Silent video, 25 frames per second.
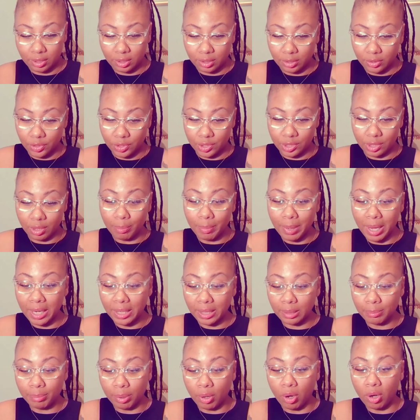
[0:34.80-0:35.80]

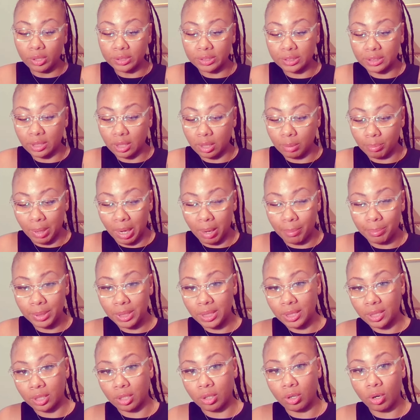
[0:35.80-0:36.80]
somebody bossed up by
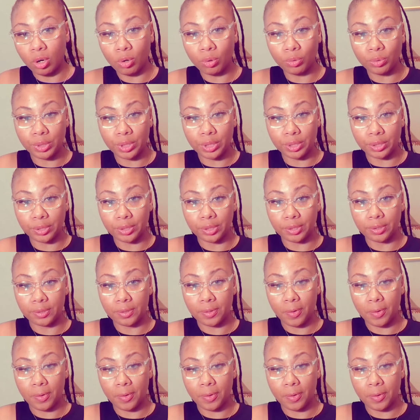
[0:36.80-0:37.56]
being a gold digger